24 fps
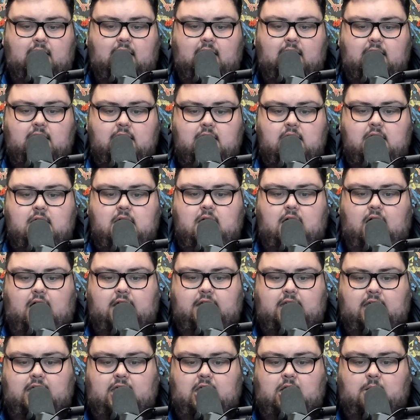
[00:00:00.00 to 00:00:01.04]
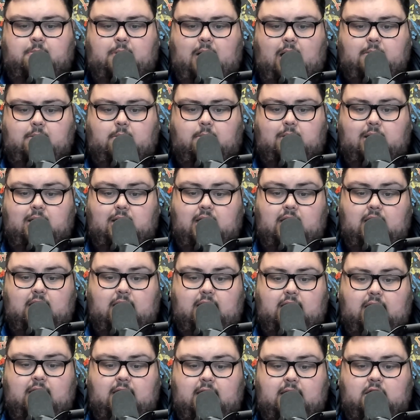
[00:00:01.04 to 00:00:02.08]
I think he'll probably
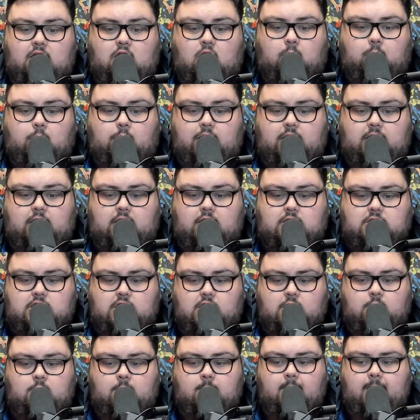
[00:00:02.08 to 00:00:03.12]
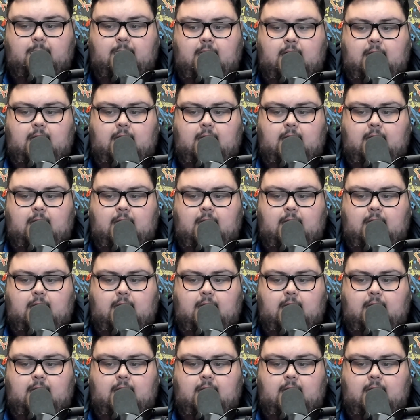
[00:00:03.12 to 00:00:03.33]
end up winning it too.